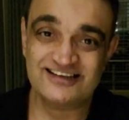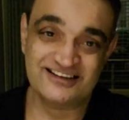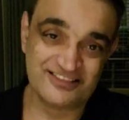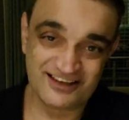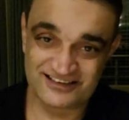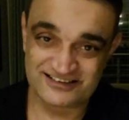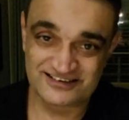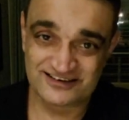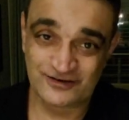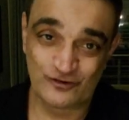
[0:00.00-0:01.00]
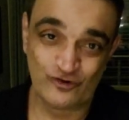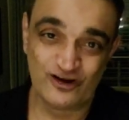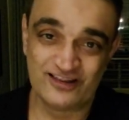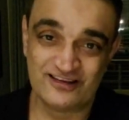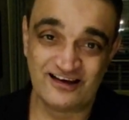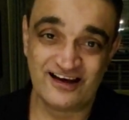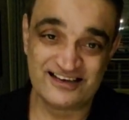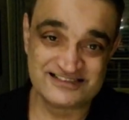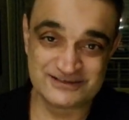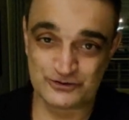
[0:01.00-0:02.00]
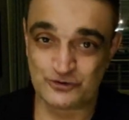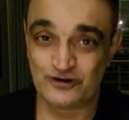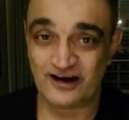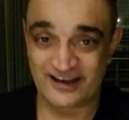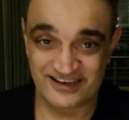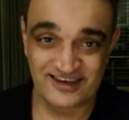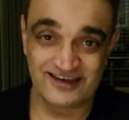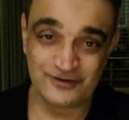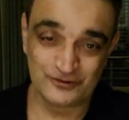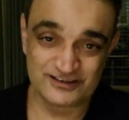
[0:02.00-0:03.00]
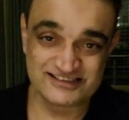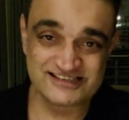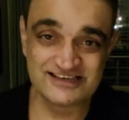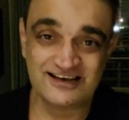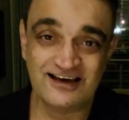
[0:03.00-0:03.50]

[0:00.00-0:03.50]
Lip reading: the theater, or in the ICU or high care units